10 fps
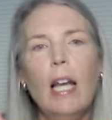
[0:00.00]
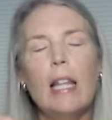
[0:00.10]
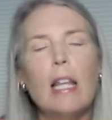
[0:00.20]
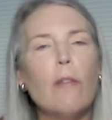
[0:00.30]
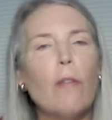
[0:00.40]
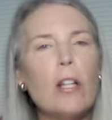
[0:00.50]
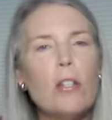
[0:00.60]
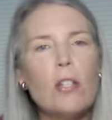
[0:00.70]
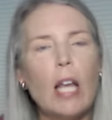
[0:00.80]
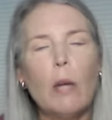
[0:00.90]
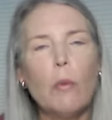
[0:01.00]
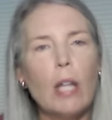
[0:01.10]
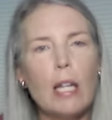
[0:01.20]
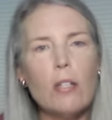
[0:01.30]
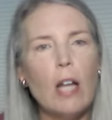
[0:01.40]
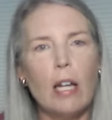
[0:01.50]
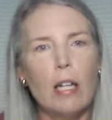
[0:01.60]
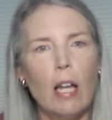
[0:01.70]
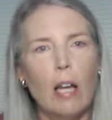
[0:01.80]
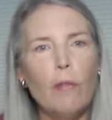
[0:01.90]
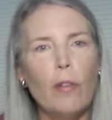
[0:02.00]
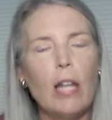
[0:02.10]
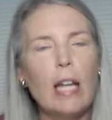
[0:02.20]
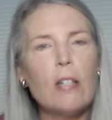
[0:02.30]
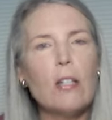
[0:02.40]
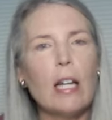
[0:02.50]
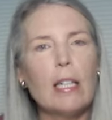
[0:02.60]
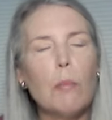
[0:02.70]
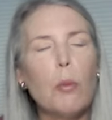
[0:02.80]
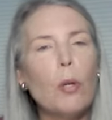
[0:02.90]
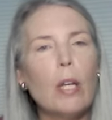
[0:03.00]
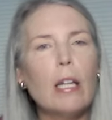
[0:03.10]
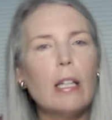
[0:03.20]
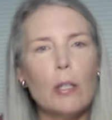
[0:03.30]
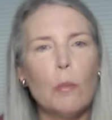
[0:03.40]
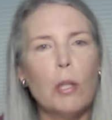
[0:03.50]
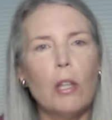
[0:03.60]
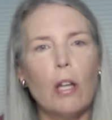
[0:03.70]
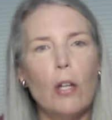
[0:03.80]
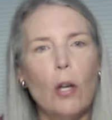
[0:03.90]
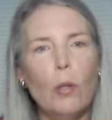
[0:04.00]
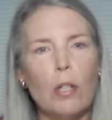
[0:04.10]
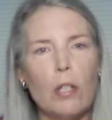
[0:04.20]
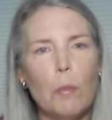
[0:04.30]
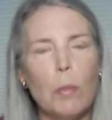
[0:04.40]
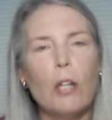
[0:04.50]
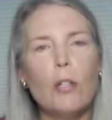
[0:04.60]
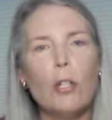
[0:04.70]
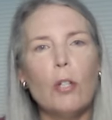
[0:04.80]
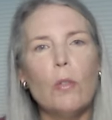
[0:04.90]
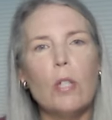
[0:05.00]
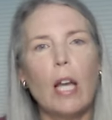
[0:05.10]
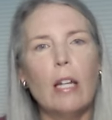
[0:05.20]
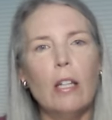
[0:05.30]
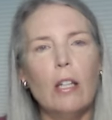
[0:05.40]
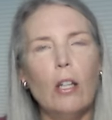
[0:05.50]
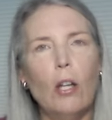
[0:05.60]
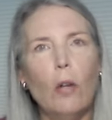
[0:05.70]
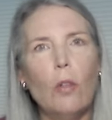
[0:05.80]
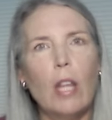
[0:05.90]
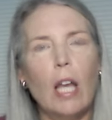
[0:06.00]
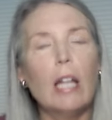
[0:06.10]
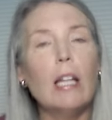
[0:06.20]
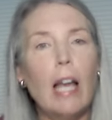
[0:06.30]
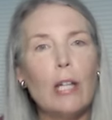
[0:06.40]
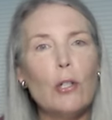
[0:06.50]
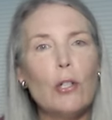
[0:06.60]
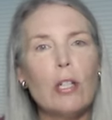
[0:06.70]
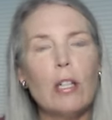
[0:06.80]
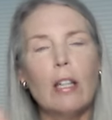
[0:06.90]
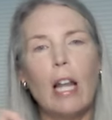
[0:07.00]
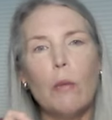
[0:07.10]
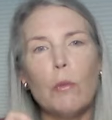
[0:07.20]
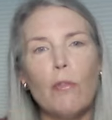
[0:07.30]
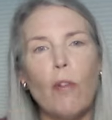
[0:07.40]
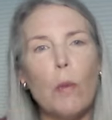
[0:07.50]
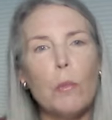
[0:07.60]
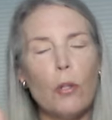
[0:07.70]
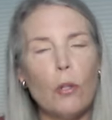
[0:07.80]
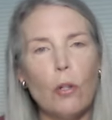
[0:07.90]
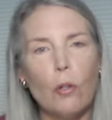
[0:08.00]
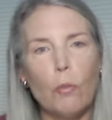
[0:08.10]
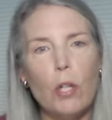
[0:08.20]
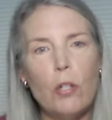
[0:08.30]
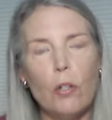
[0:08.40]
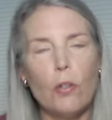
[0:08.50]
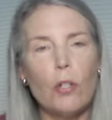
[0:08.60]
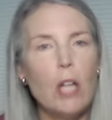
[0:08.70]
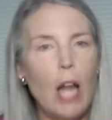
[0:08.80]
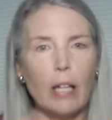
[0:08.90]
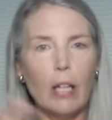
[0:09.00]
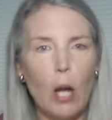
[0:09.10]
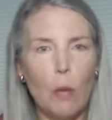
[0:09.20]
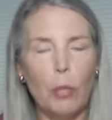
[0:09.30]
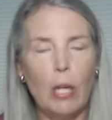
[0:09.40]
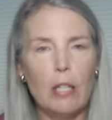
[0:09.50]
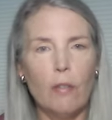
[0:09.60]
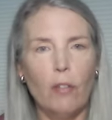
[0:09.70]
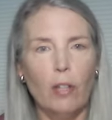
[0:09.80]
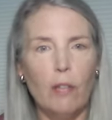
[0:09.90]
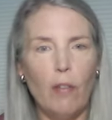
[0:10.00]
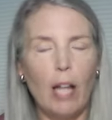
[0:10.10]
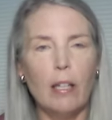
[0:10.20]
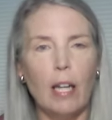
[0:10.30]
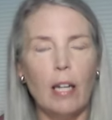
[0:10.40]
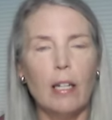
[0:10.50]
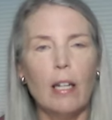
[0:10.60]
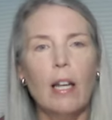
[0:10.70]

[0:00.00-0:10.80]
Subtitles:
And the defense is saying, well, that's not enough, and that's not putting Elizabeth on notice, because you said, they alleged that it was pharmaceutical and research, not comprehensively validated.